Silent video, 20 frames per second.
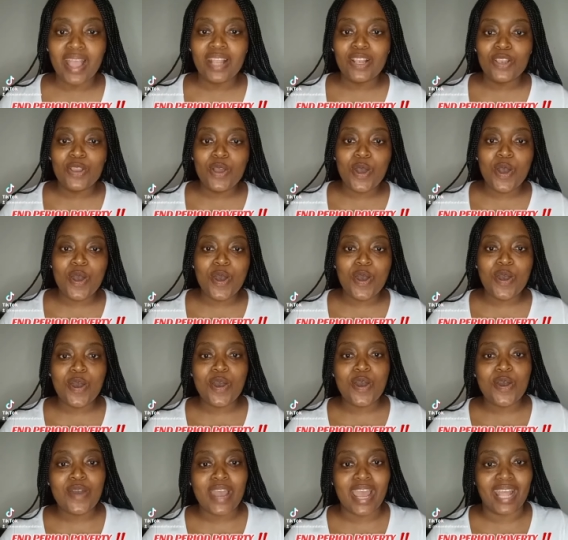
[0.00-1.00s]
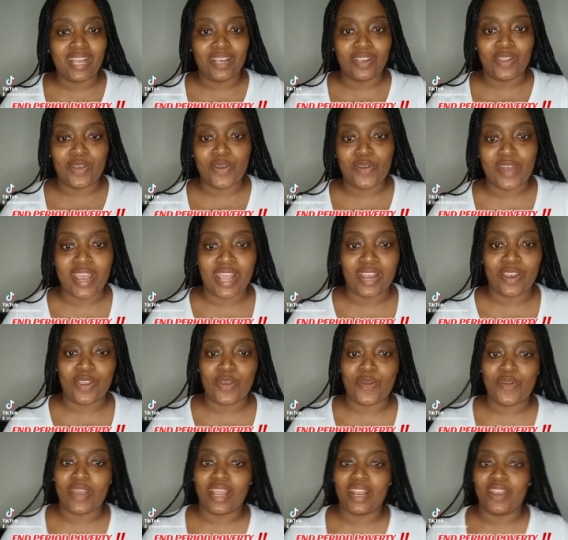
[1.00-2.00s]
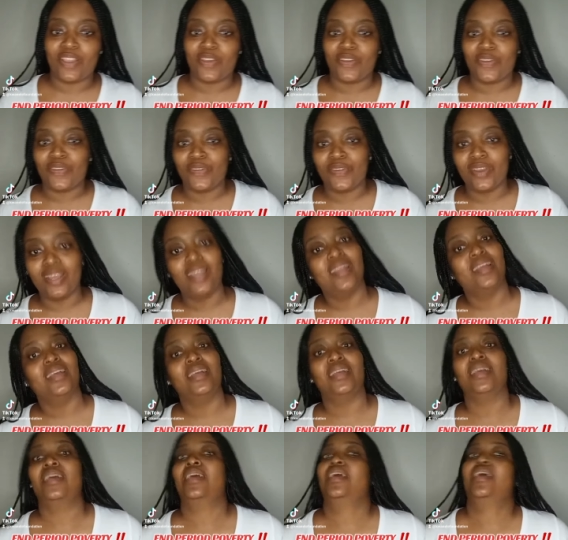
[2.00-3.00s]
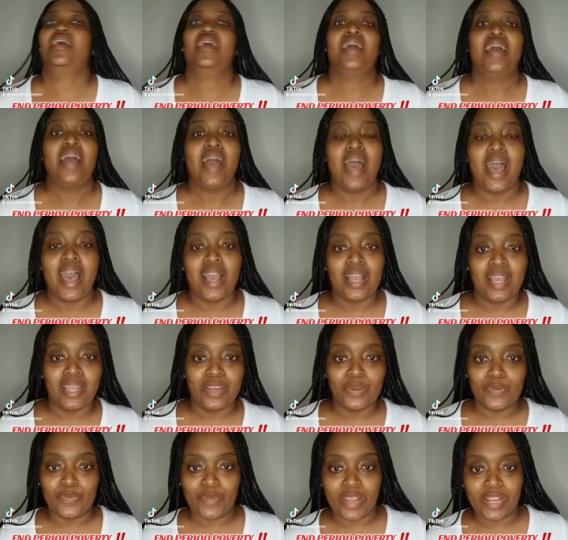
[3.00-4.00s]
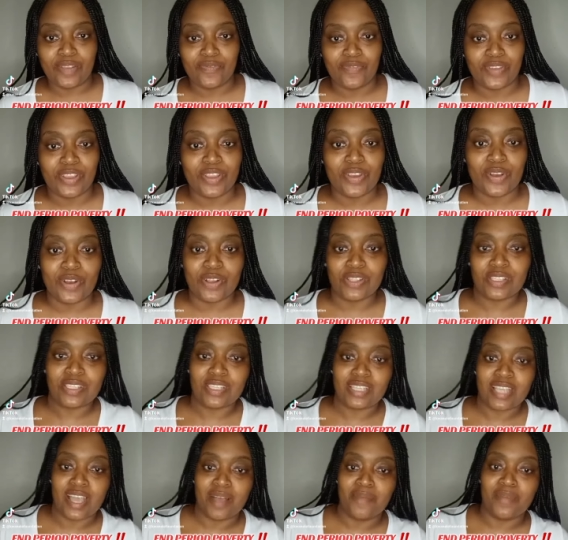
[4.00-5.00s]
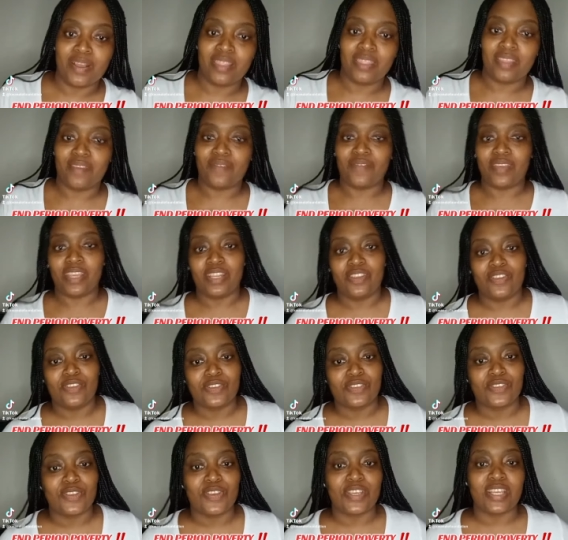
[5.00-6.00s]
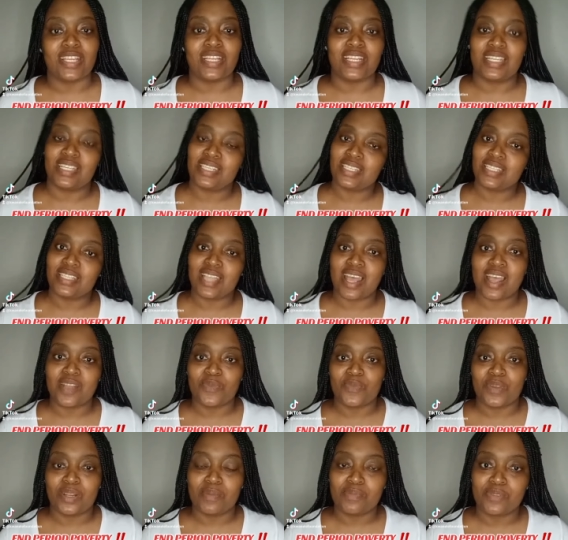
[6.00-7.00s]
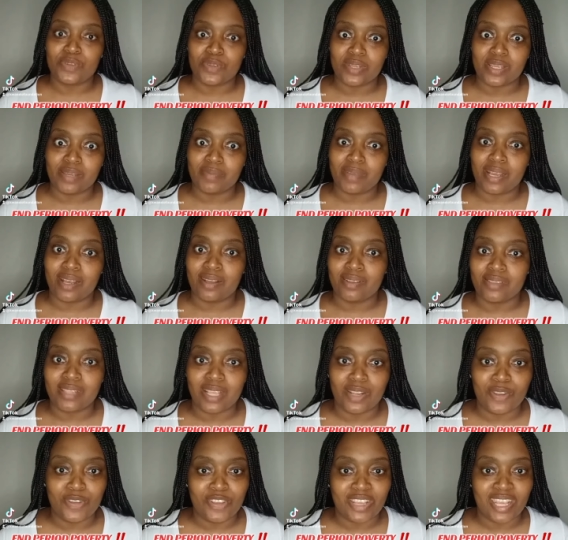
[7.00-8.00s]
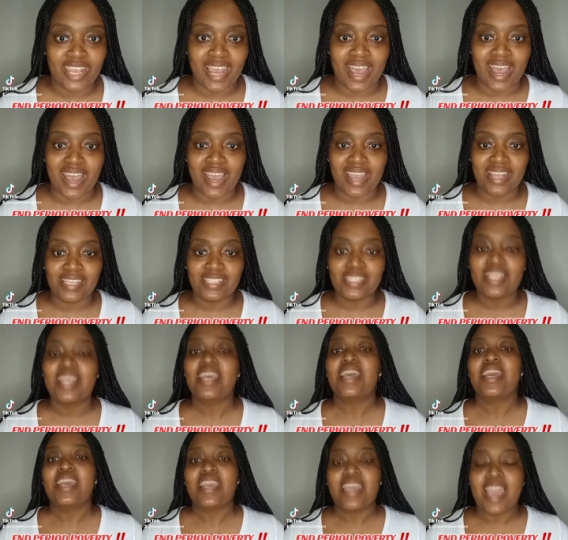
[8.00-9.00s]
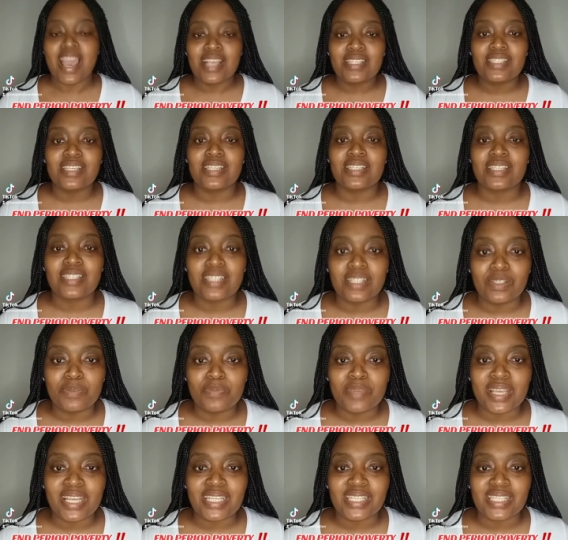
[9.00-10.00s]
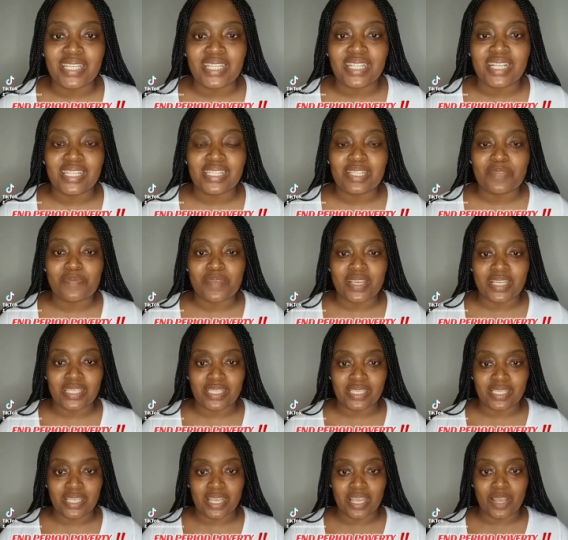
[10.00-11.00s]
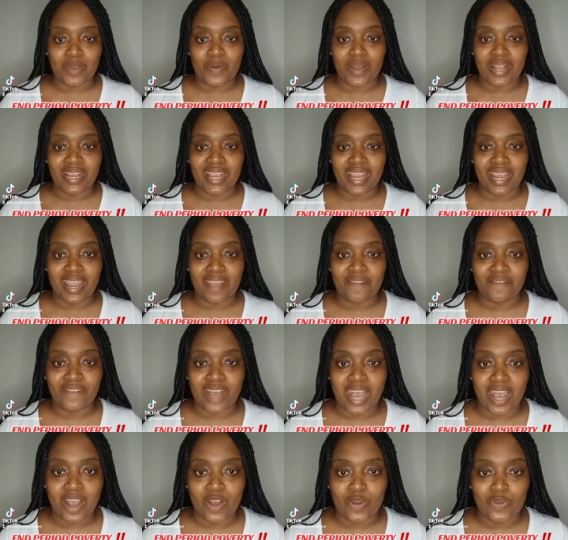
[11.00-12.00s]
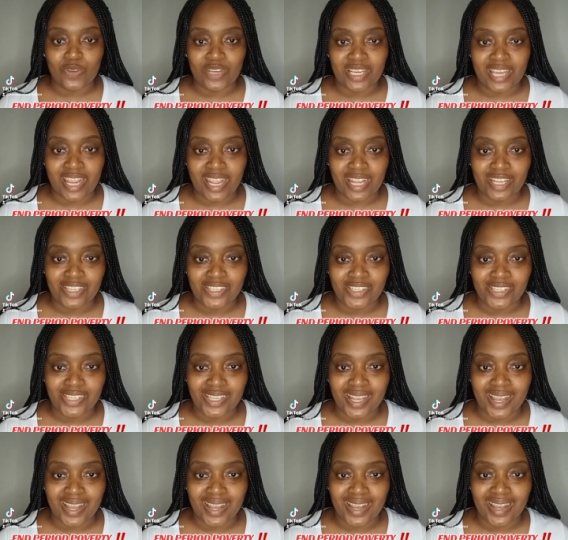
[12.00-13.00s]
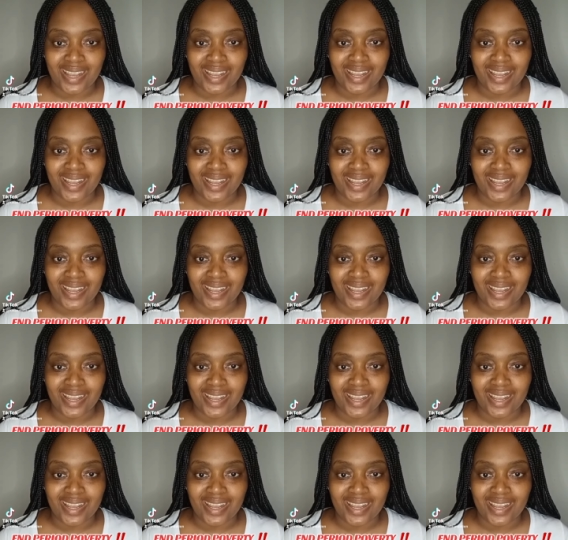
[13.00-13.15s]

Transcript: Hello, hello, hello, hello. I'm gonna wait for you all to come on the video so you can understand what I'm talking about. Hello, guys. Yes, it's still me, Sihle Kwanele Foundation.